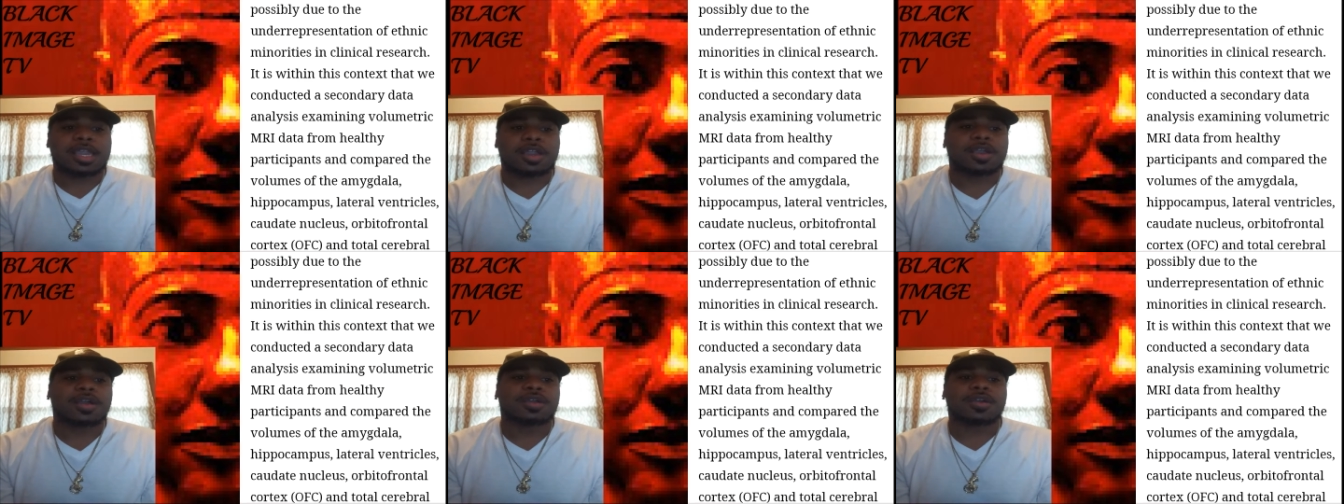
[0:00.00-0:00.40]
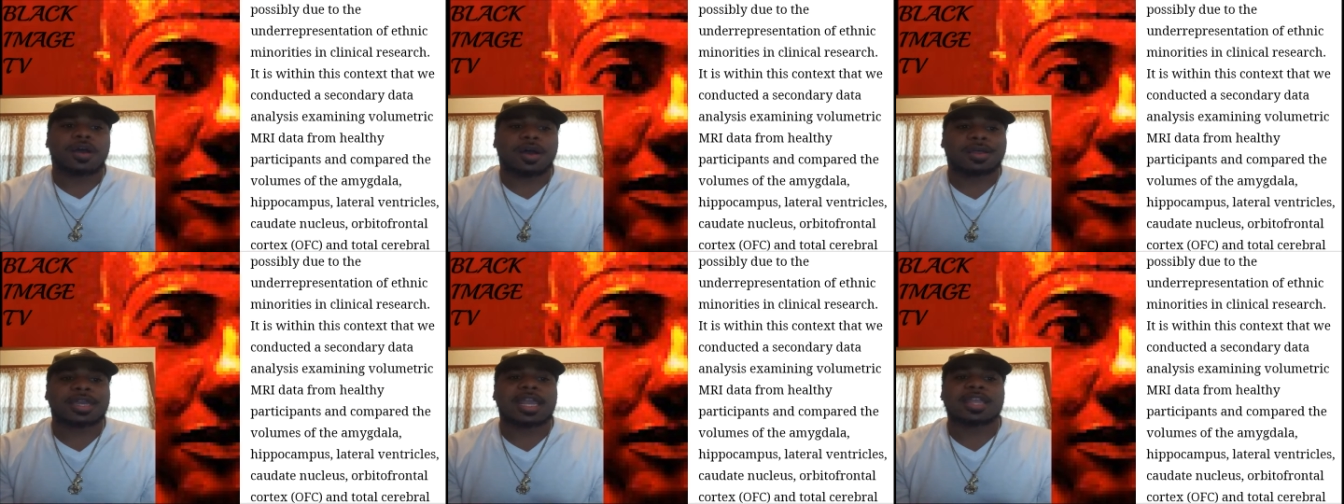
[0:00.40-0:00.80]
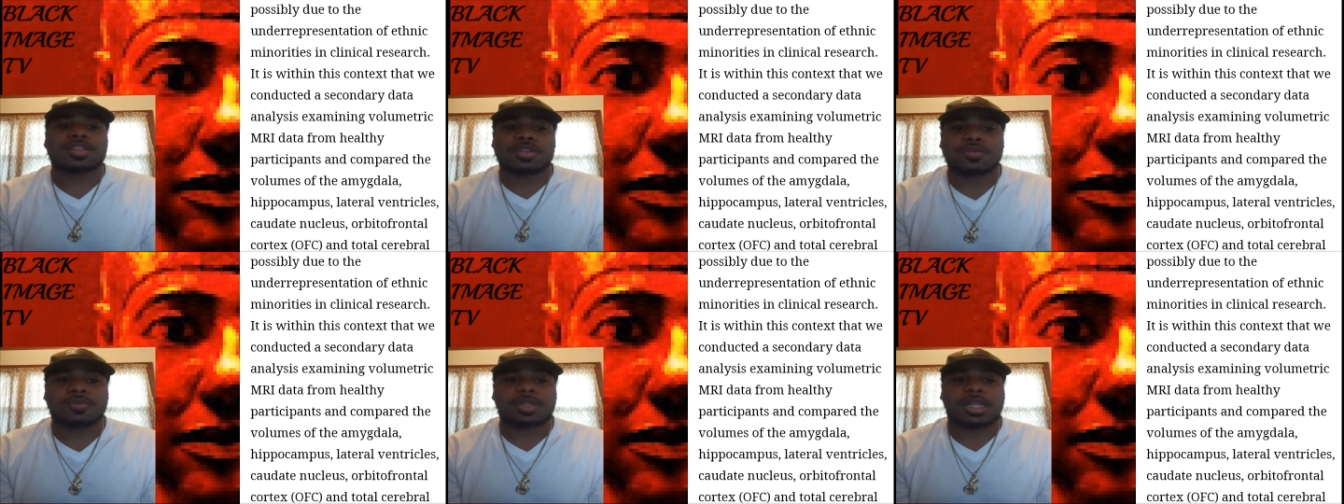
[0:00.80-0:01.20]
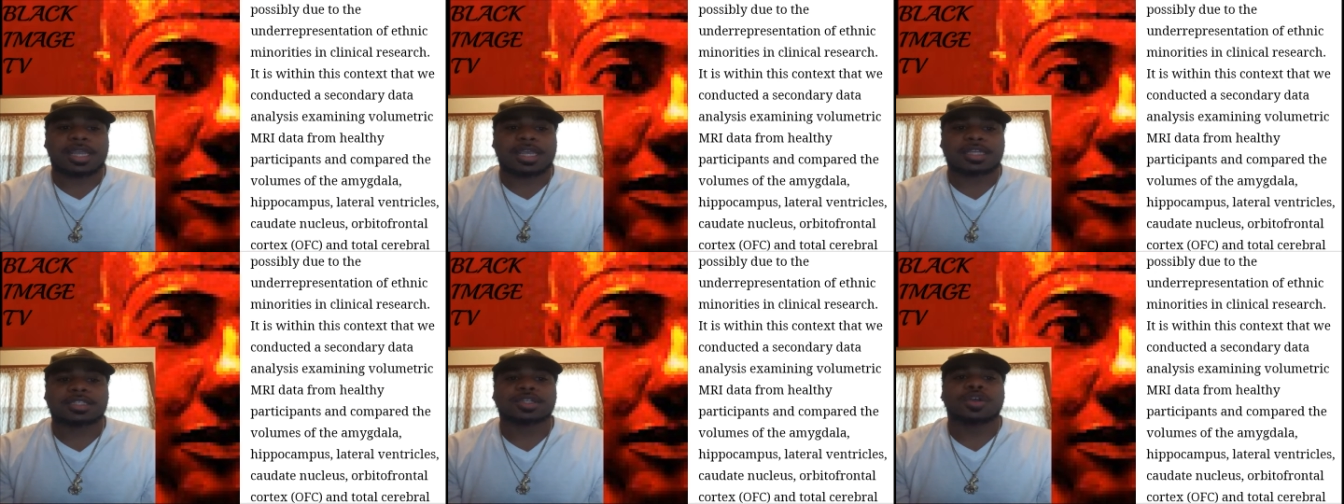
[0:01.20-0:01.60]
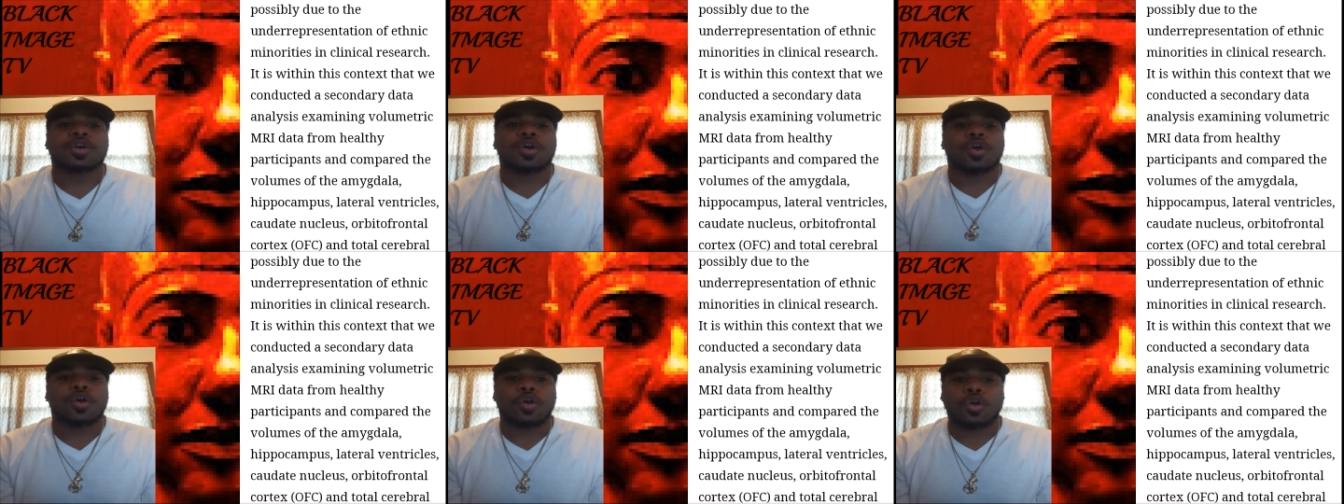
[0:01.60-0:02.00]
caudate nucleus,
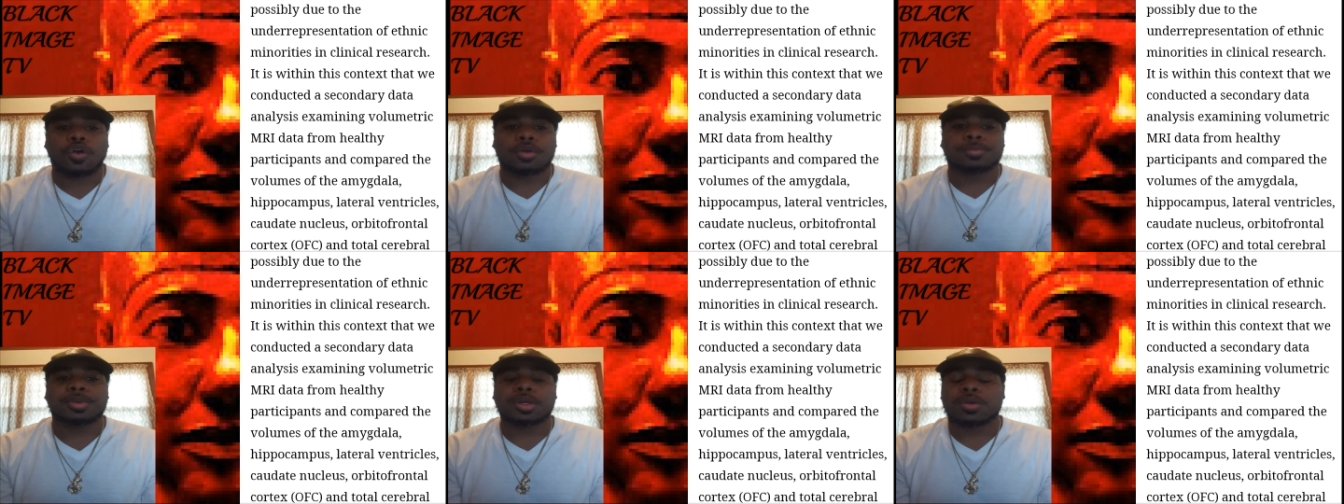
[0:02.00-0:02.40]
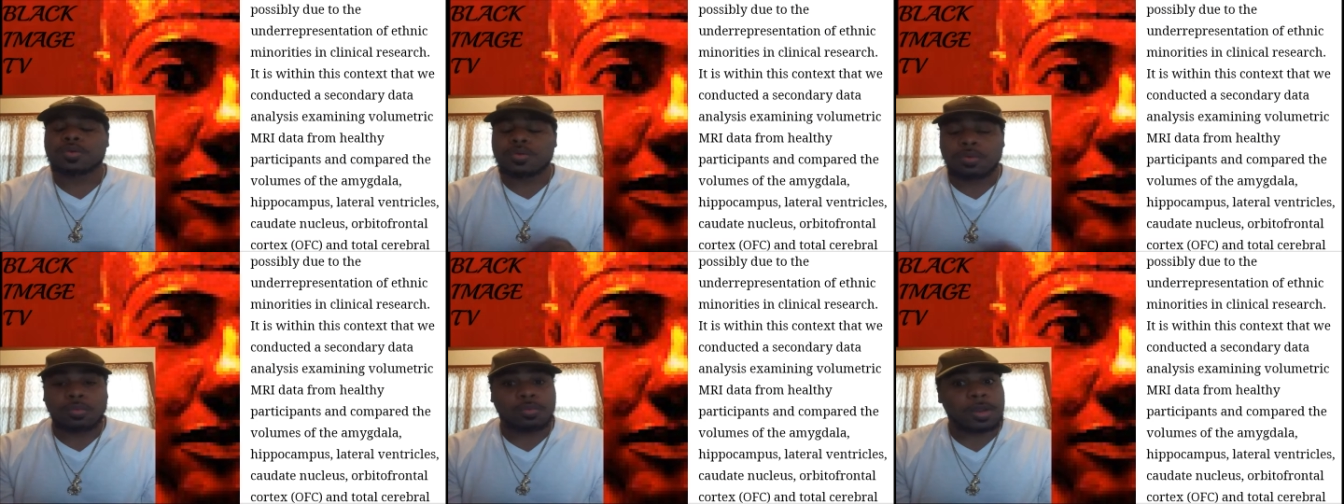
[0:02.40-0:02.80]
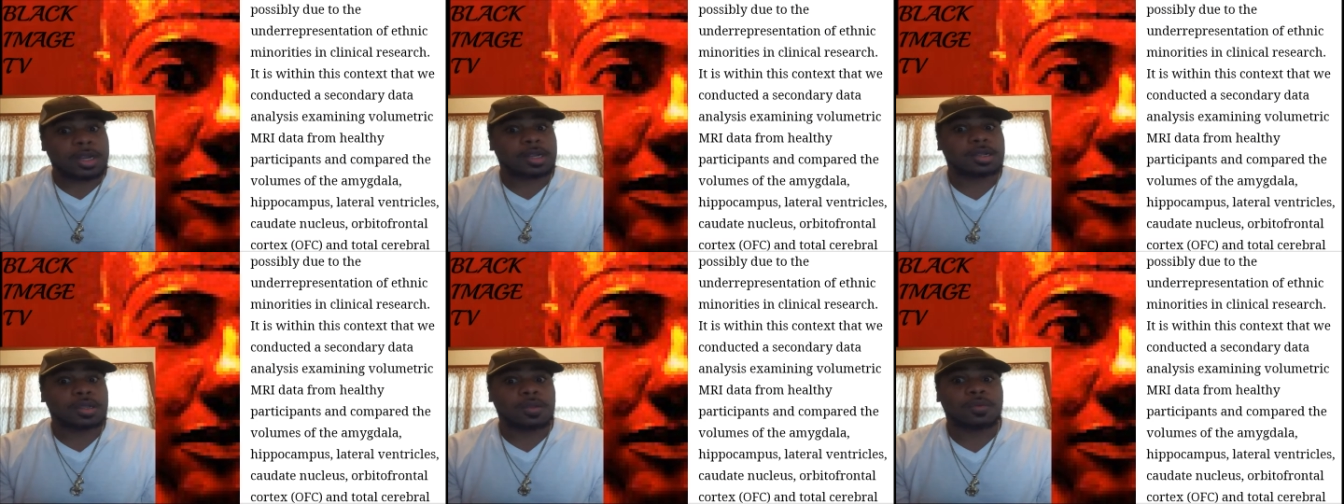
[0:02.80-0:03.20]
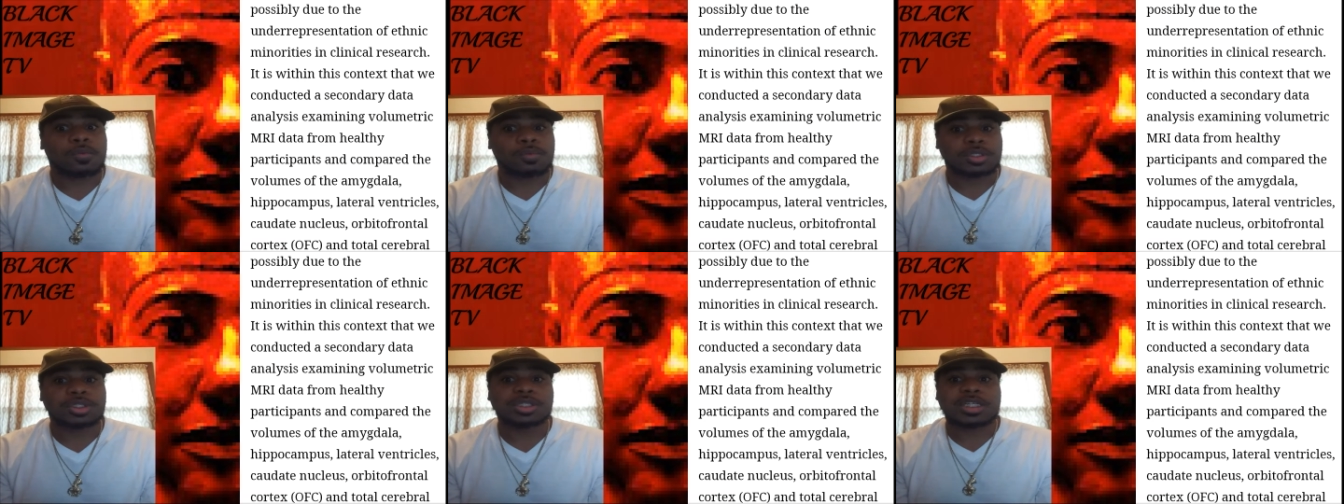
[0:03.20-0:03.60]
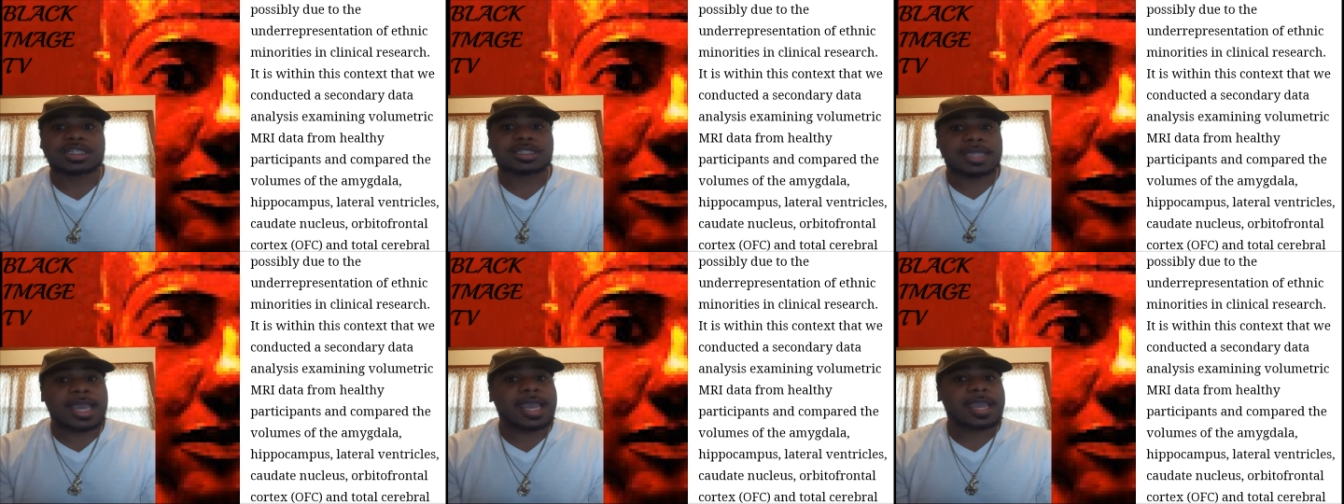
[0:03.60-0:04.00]
orbital, where, what you just
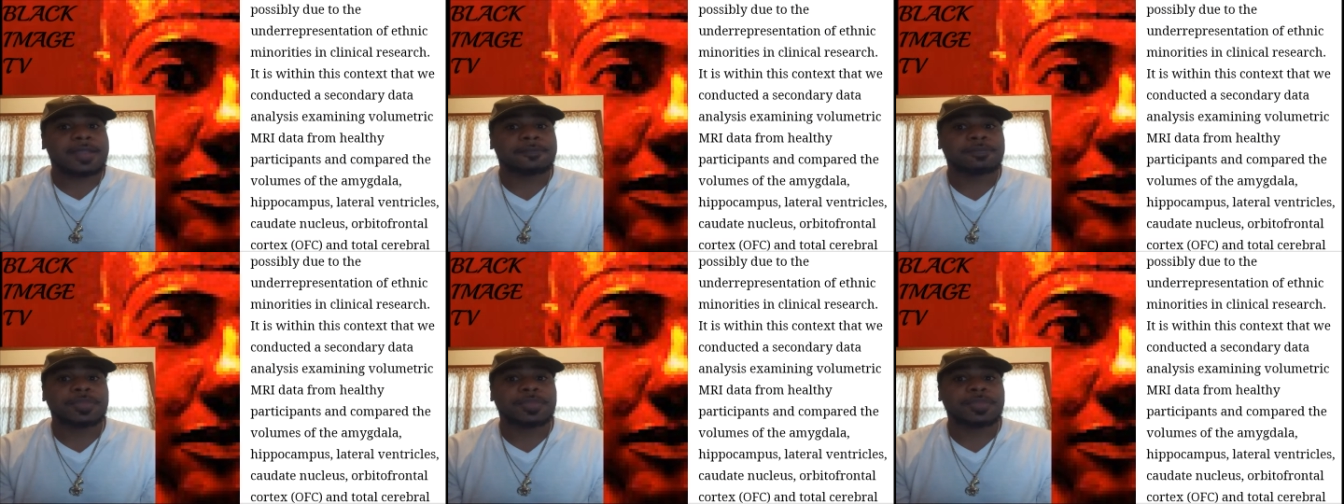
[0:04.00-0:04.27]
said?